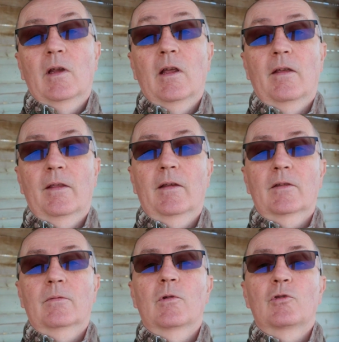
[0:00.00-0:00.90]
thanks for
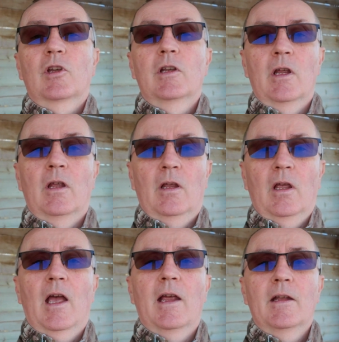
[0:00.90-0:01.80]
watching an
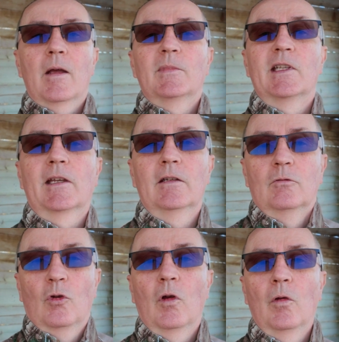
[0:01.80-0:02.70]
update
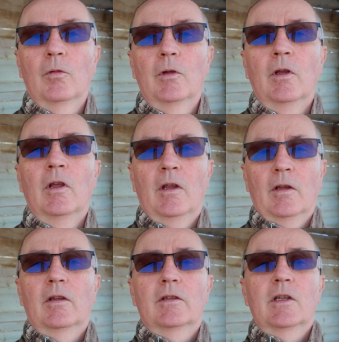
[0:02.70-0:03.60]
on the
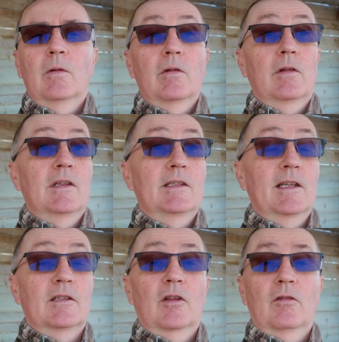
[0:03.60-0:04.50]

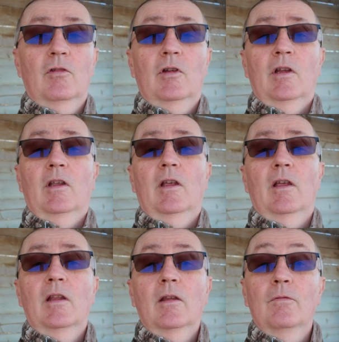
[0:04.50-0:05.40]
200-600 and the
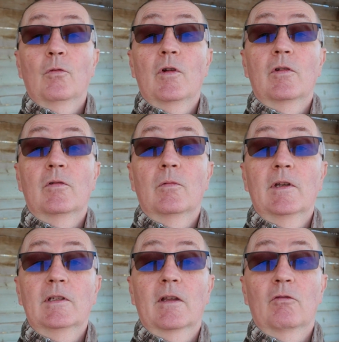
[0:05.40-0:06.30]

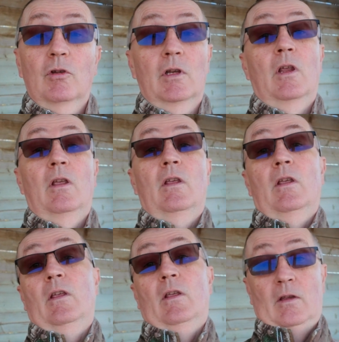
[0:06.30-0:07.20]
400-800.
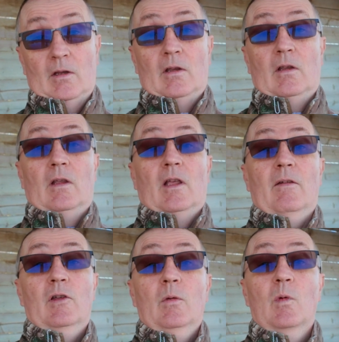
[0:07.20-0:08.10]
Have a good
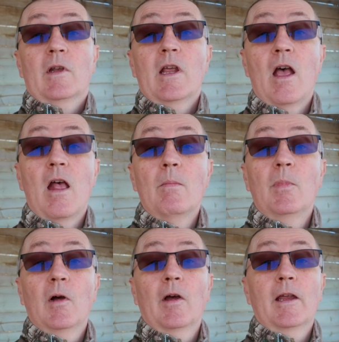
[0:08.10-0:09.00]
one.
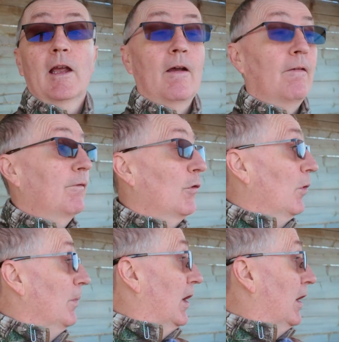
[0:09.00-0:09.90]
Bye from
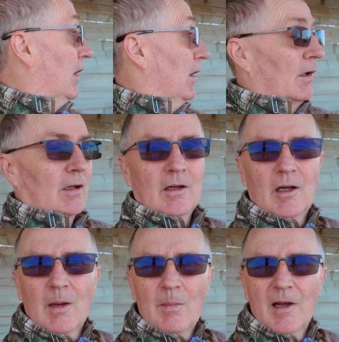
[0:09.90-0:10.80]

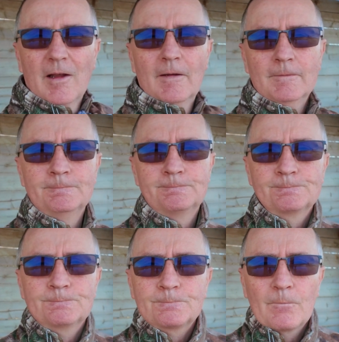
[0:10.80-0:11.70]
Camilla
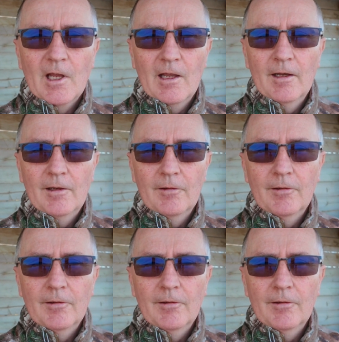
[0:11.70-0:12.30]
and I.